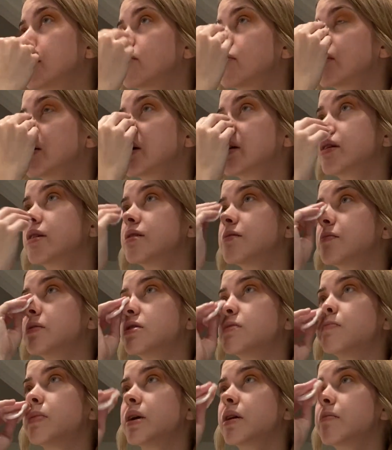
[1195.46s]
I don't need this
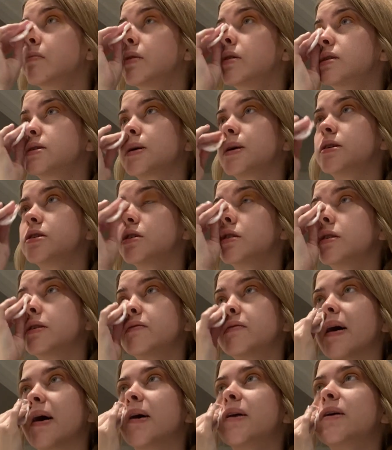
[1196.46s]
much pigment, so I
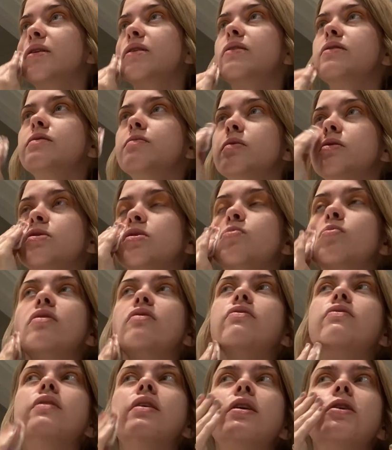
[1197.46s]
shouldn't have added this much on my
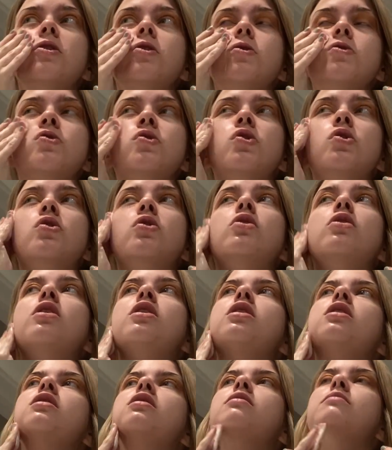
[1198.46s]
face.
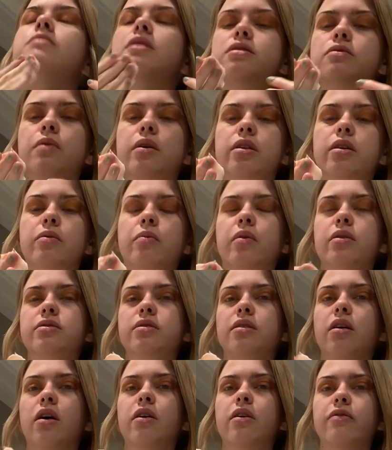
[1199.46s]
Um, that's why there was
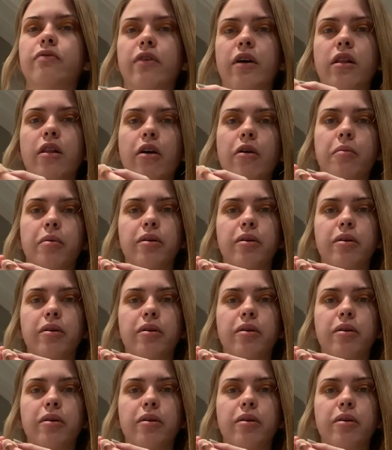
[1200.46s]
a lot of fallout.